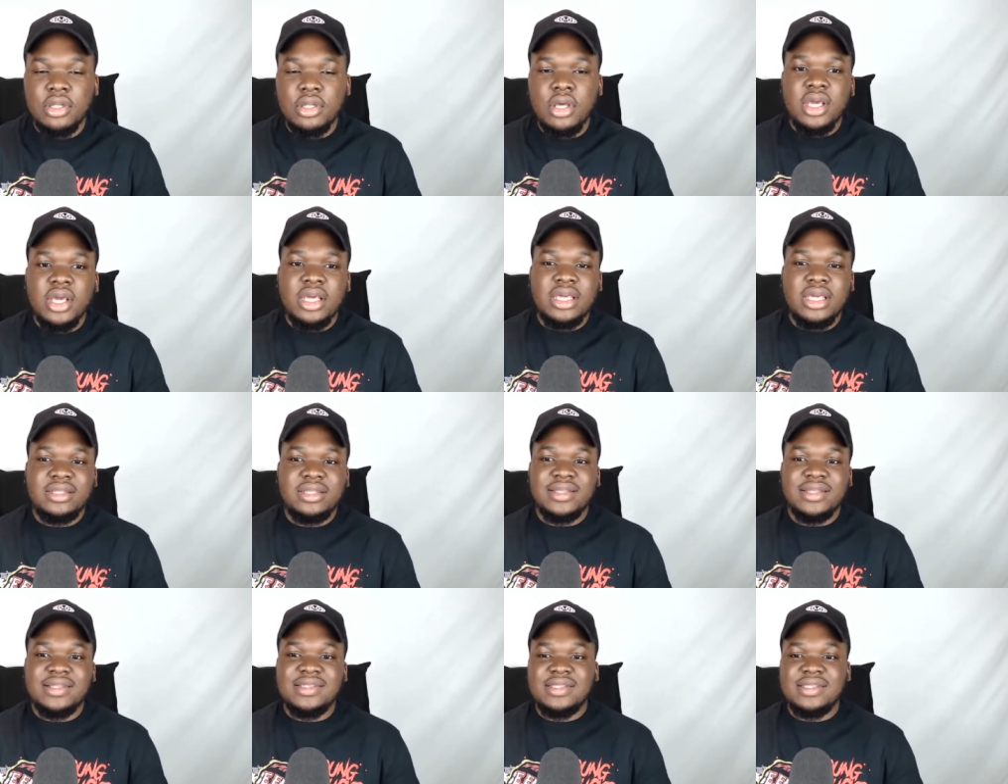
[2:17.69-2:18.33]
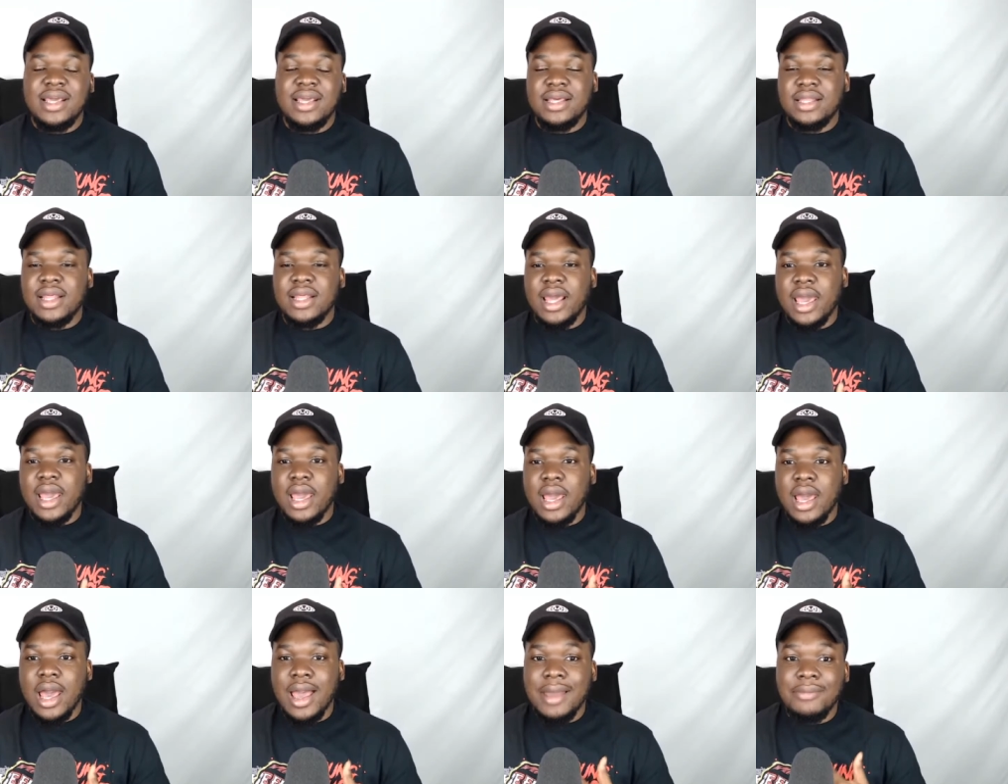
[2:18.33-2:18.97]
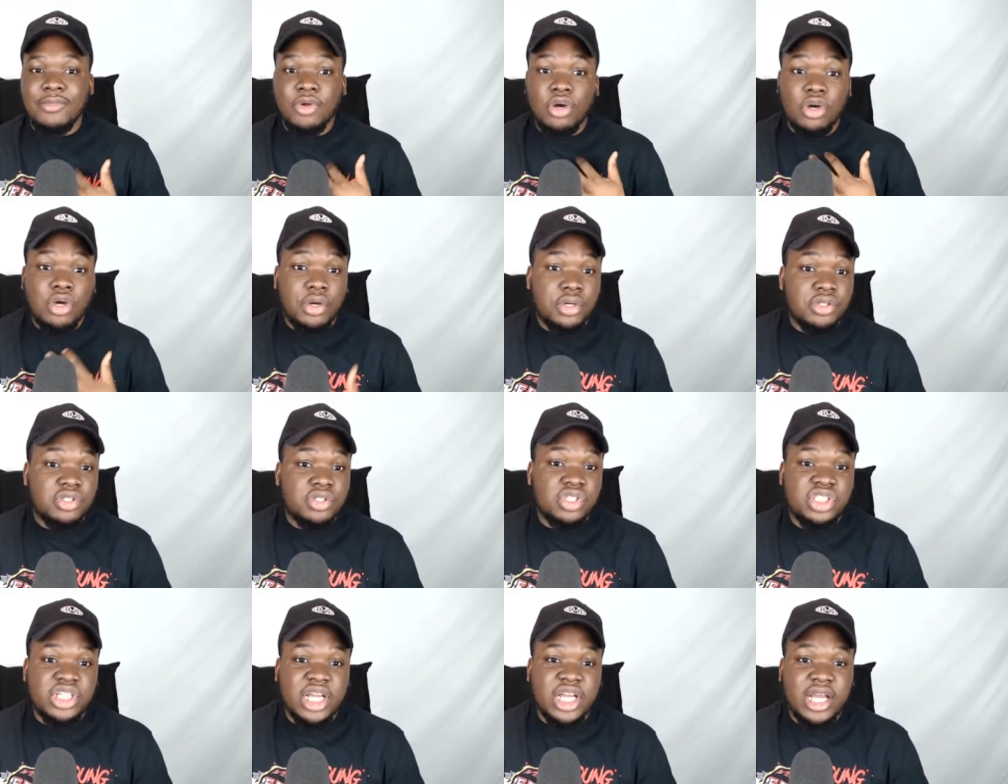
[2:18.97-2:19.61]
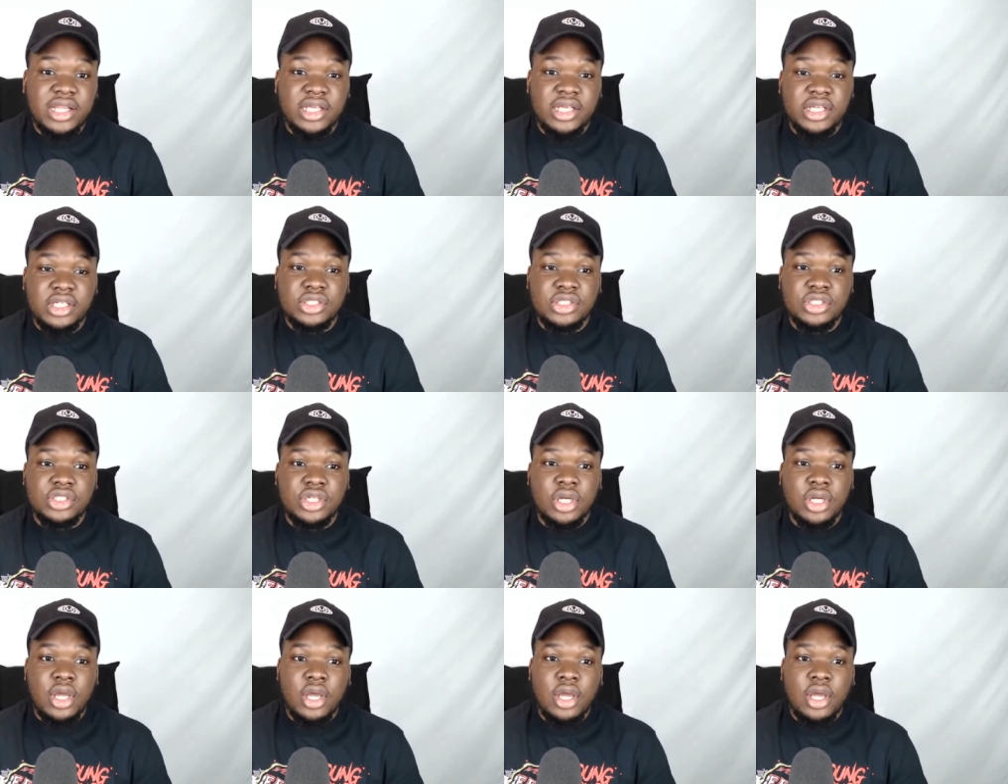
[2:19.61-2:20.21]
He did say that, "I'm not going to challenge